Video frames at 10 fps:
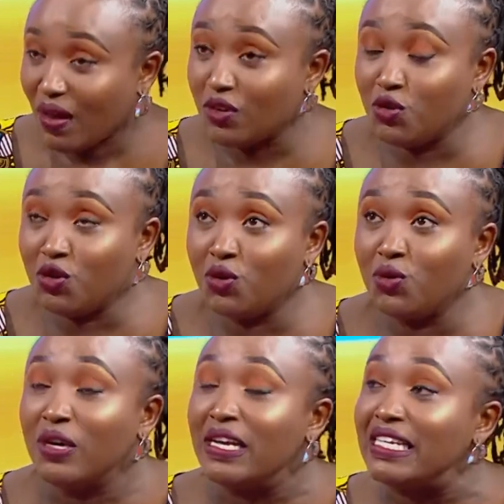do
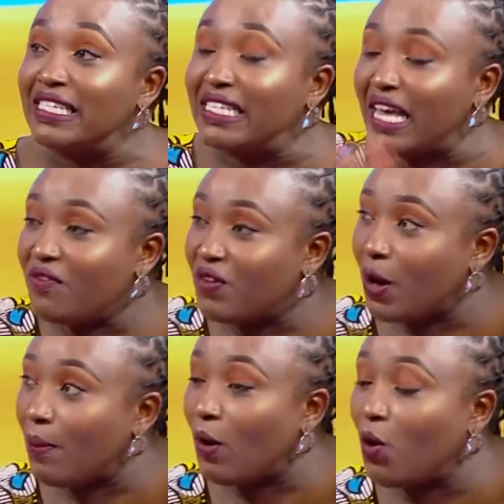you save
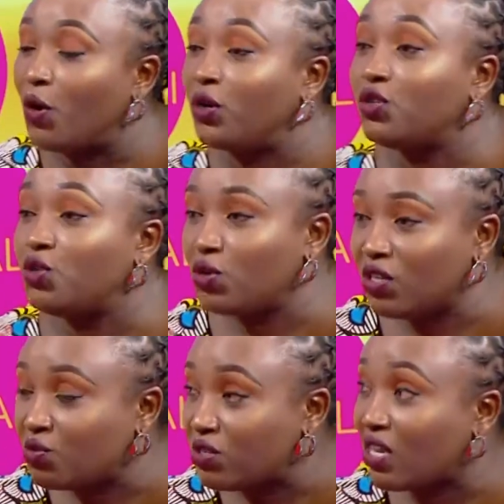up or do
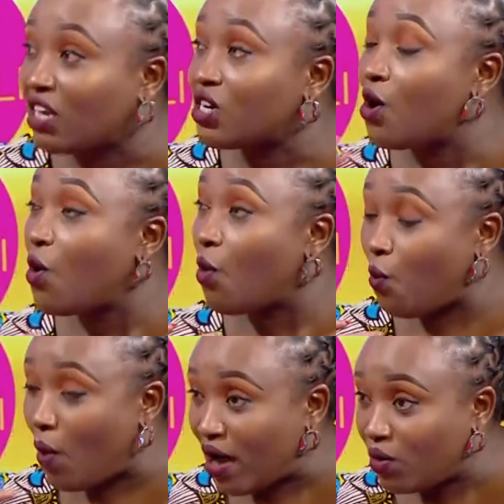this research
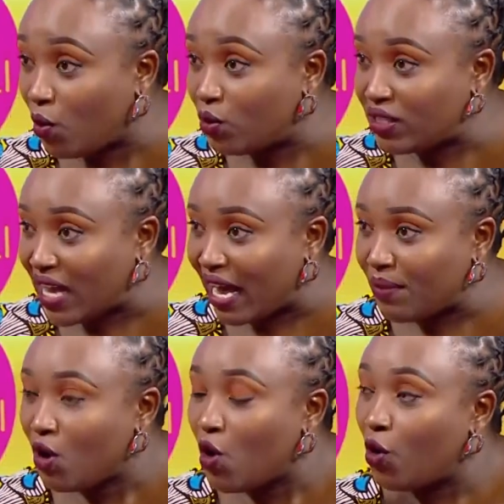one whole
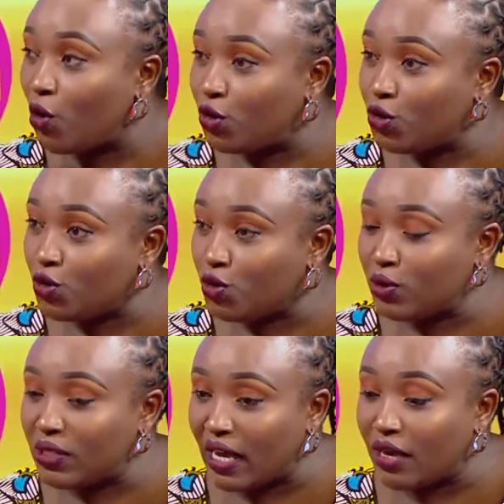time or do you
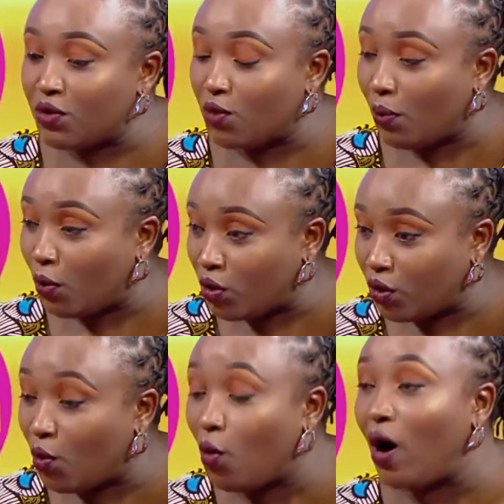say you know i'm going to
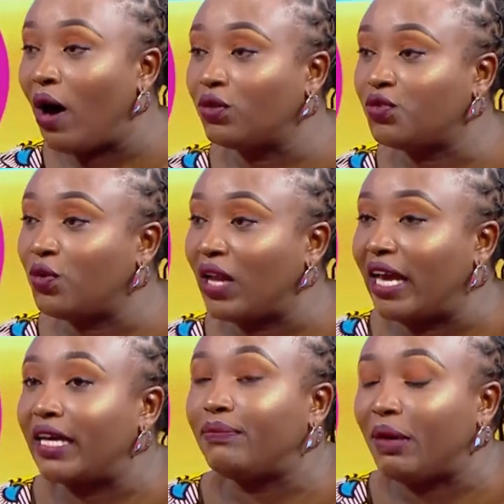go out for
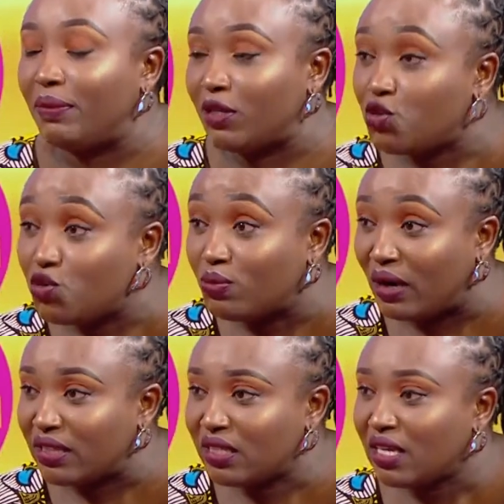like maybe two
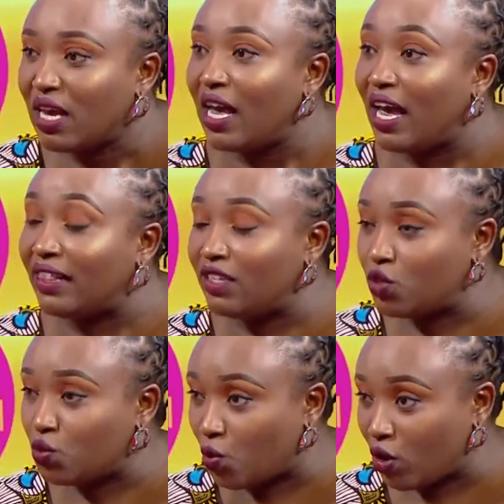months and this
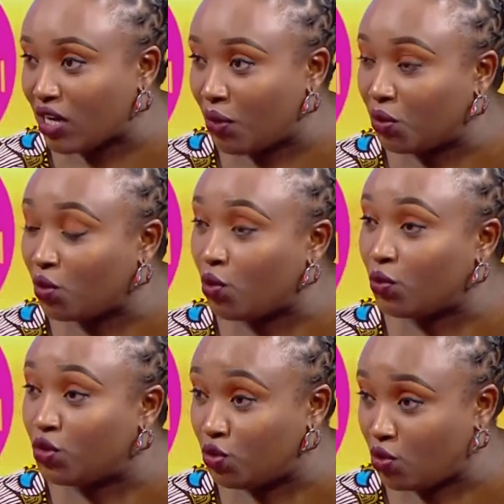is what i will
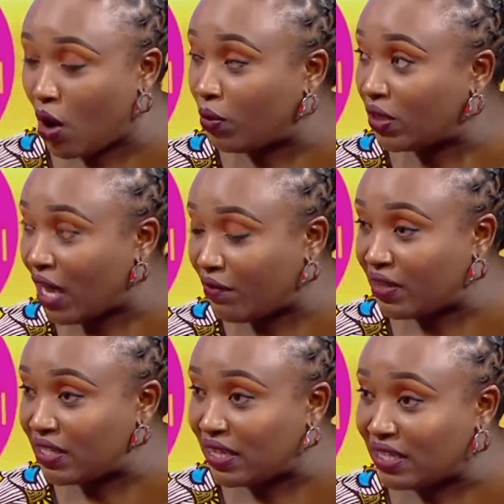do i will cover
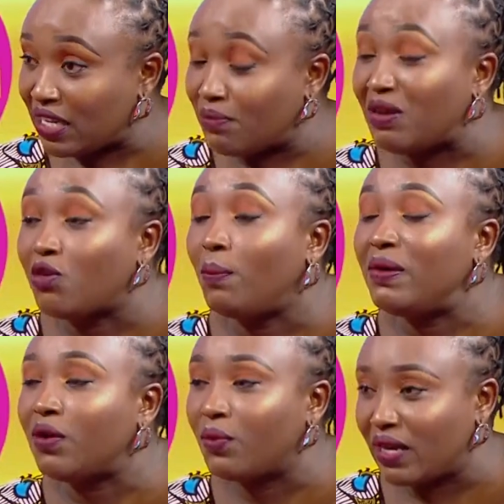this and this it may not be
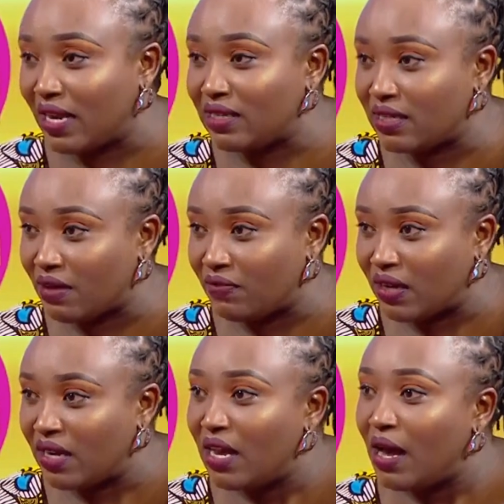the
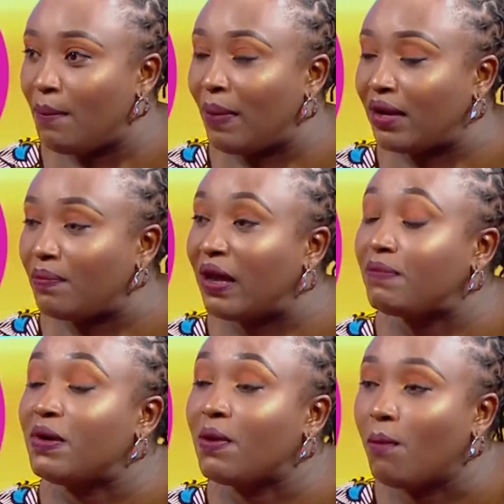197 but it might
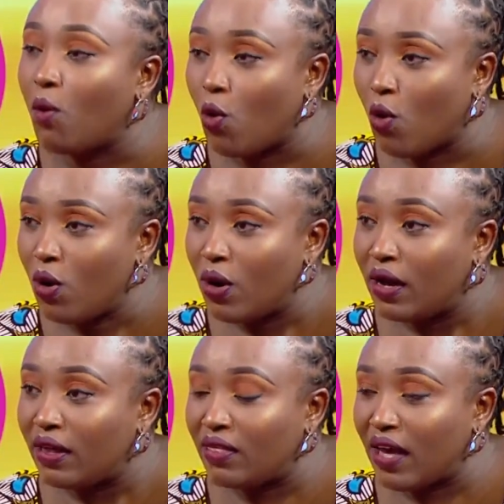be more
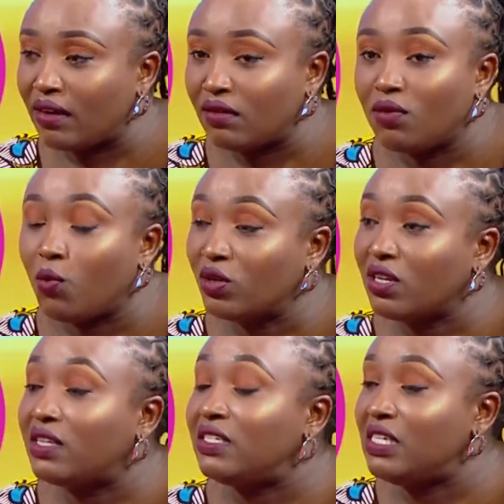than what
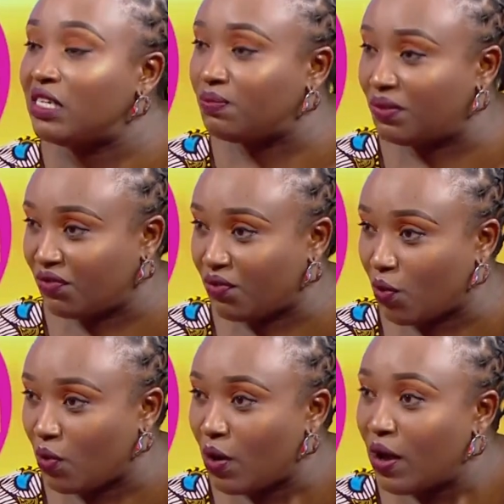i did
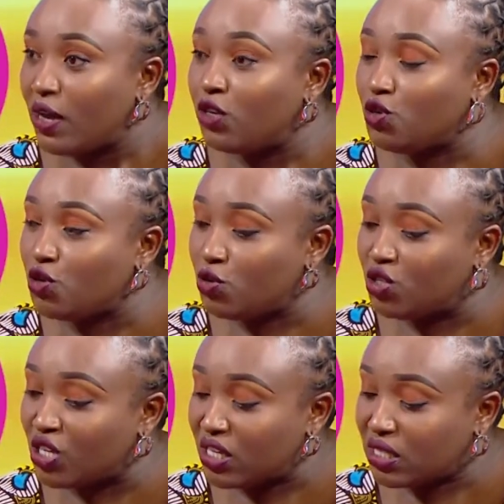before do you
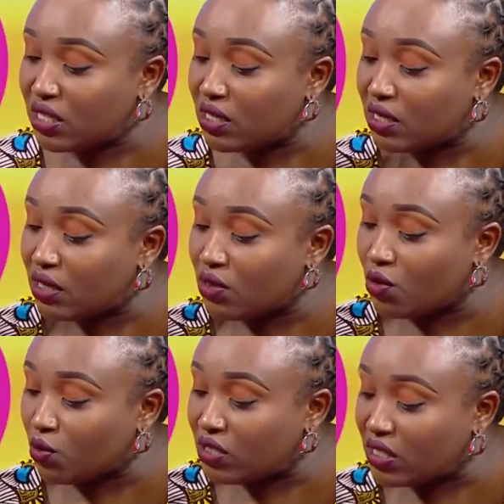just you
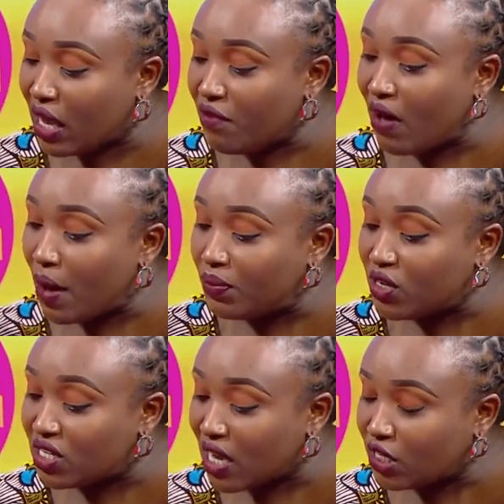know save up
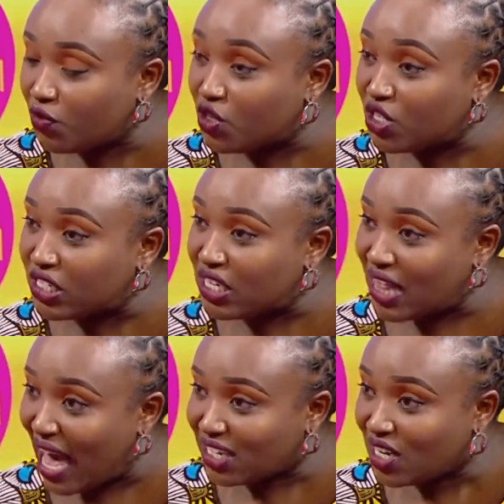research for just
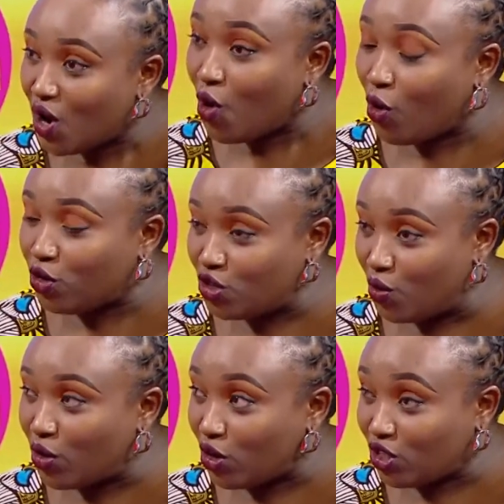that or do you
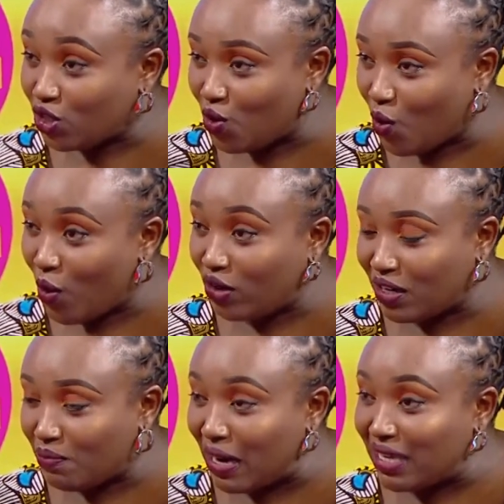want to just go out
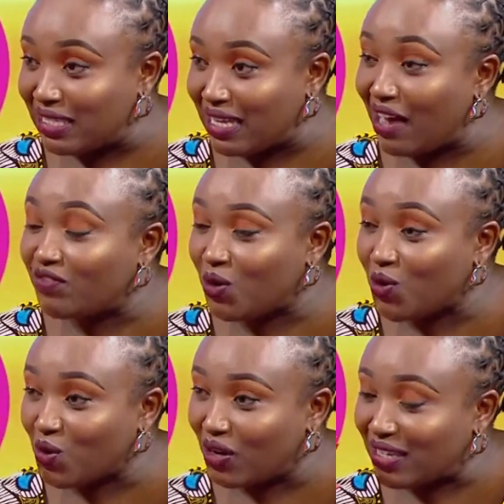and maliza after
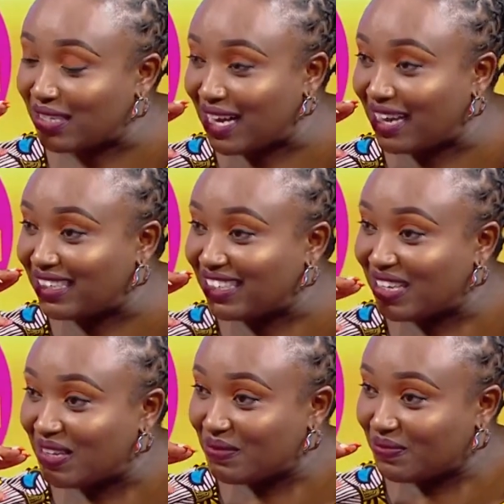corona is done?
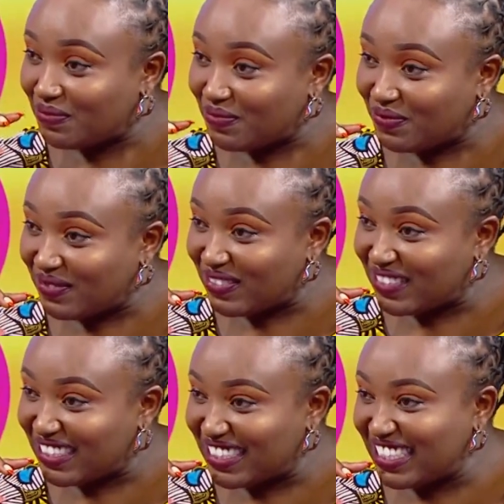Ah, it
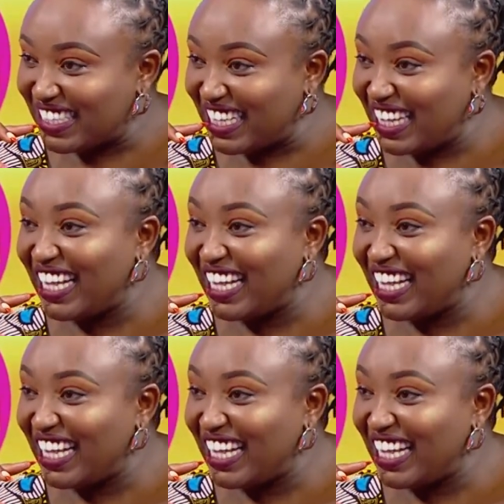would be very hard